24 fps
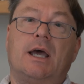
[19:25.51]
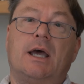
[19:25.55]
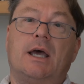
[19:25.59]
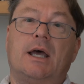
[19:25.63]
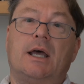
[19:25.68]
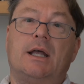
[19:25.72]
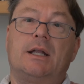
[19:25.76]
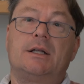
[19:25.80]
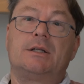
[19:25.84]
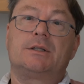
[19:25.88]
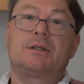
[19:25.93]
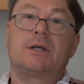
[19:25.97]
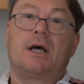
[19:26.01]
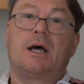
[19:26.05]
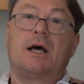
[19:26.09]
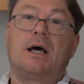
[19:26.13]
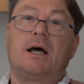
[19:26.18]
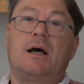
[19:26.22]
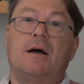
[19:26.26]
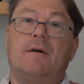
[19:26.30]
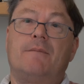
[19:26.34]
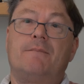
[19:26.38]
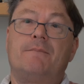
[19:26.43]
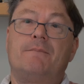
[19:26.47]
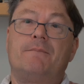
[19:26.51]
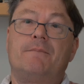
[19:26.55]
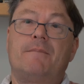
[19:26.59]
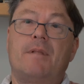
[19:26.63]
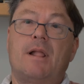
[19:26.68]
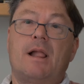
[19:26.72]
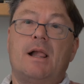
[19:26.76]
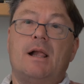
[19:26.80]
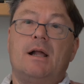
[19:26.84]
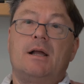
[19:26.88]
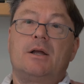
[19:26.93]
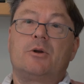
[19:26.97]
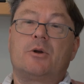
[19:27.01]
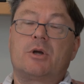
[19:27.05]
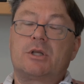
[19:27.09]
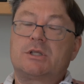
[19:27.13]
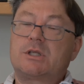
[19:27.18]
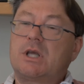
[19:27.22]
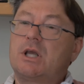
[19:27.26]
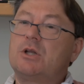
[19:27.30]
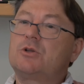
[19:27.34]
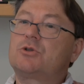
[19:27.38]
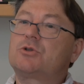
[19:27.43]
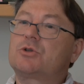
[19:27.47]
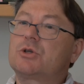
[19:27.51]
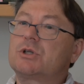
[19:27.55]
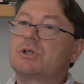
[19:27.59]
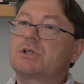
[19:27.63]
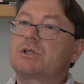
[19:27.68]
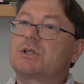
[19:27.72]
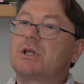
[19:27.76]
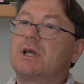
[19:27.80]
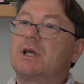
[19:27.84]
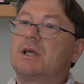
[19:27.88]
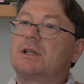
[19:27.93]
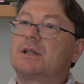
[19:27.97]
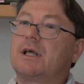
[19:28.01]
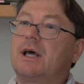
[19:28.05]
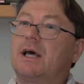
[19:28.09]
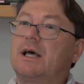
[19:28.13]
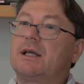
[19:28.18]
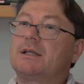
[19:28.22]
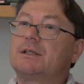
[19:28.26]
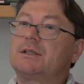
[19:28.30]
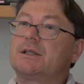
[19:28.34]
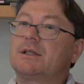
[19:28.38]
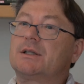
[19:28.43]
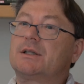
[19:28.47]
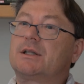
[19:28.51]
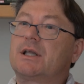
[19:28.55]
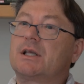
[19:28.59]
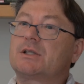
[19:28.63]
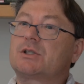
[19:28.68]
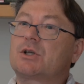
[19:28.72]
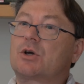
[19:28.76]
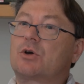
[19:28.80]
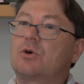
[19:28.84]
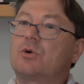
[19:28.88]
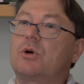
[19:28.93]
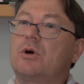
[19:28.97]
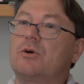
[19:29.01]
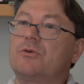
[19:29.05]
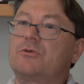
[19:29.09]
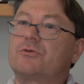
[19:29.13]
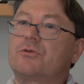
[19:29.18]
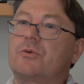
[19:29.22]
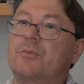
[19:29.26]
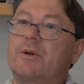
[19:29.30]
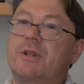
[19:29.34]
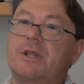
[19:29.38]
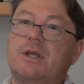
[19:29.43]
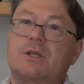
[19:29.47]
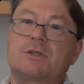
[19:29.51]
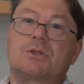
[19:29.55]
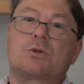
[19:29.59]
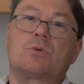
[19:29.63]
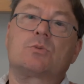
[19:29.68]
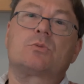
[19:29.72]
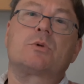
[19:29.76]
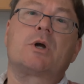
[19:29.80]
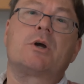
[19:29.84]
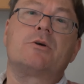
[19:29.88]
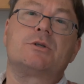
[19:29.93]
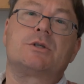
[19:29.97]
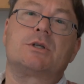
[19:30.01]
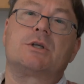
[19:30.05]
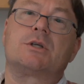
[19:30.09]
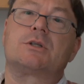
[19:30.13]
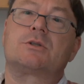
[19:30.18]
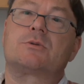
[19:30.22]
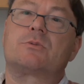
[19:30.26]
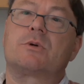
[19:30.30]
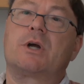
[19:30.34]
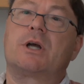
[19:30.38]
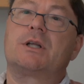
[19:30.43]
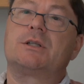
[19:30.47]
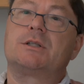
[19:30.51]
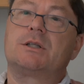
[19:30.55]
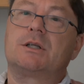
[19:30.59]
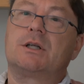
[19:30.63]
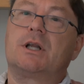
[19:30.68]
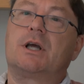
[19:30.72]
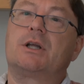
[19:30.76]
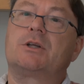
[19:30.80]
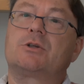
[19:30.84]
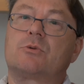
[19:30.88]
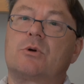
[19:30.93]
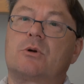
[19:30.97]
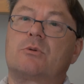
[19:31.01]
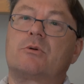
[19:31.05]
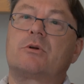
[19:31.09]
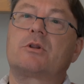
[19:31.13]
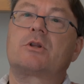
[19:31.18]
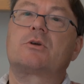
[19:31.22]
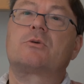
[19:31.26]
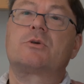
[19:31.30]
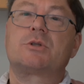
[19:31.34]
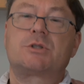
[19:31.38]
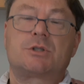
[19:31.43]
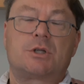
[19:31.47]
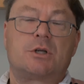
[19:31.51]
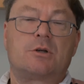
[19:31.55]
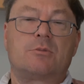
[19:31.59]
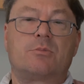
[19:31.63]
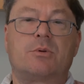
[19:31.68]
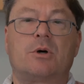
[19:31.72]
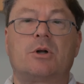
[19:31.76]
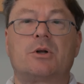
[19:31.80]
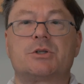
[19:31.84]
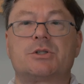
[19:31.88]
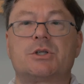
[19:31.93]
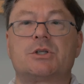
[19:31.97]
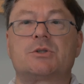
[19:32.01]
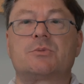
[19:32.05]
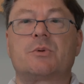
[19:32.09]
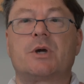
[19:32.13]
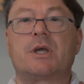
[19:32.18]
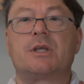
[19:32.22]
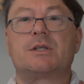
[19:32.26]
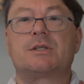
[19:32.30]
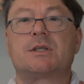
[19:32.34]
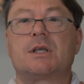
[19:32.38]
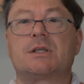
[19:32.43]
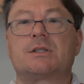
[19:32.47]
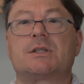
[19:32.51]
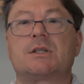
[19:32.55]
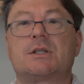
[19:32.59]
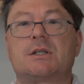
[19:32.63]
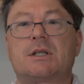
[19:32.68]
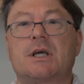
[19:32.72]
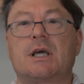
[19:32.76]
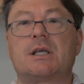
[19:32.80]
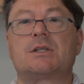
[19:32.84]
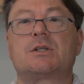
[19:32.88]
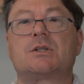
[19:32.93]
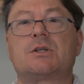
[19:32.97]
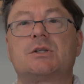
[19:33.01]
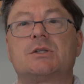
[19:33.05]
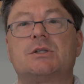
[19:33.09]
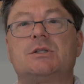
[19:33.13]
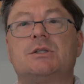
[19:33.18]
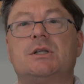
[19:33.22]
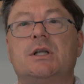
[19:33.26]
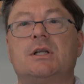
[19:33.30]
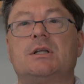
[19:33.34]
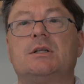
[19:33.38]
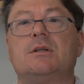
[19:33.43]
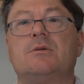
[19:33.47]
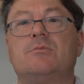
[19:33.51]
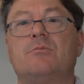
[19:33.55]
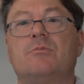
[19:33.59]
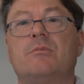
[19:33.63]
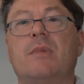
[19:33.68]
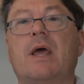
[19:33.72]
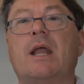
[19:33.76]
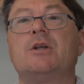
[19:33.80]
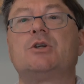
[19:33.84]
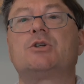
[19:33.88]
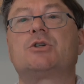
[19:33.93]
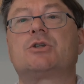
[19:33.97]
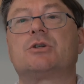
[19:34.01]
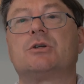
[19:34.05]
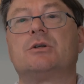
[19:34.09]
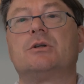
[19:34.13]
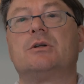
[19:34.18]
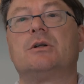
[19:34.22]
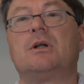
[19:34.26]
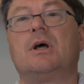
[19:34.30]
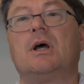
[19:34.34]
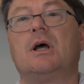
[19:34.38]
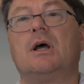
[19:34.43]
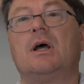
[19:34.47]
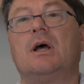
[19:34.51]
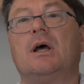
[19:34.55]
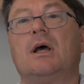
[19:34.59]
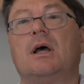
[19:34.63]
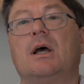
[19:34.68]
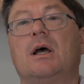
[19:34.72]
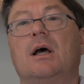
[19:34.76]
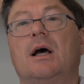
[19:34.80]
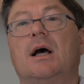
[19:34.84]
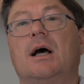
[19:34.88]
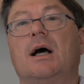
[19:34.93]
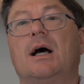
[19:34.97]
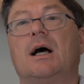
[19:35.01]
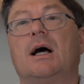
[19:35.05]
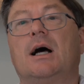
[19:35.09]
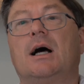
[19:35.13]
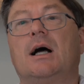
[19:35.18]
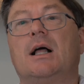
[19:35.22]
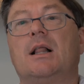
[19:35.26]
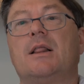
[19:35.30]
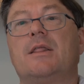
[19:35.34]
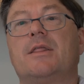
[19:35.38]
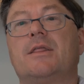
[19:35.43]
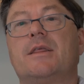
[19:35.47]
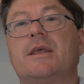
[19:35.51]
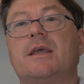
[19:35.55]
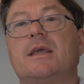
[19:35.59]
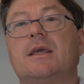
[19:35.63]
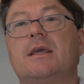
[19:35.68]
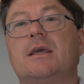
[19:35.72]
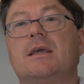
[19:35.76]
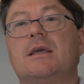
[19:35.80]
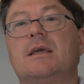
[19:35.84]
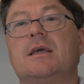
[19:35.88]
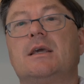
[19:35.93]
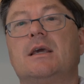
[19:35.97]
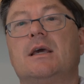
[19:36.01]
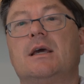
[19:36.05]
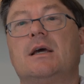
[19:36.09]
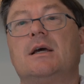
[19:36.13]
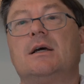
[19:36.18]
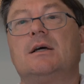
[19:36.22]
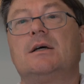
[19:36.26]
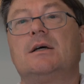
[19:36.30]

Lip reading: And it's interesting that there's a quote from, I think it's Orosius writing later on, the Christian Apologist, where he says that Tacitus didn't mention the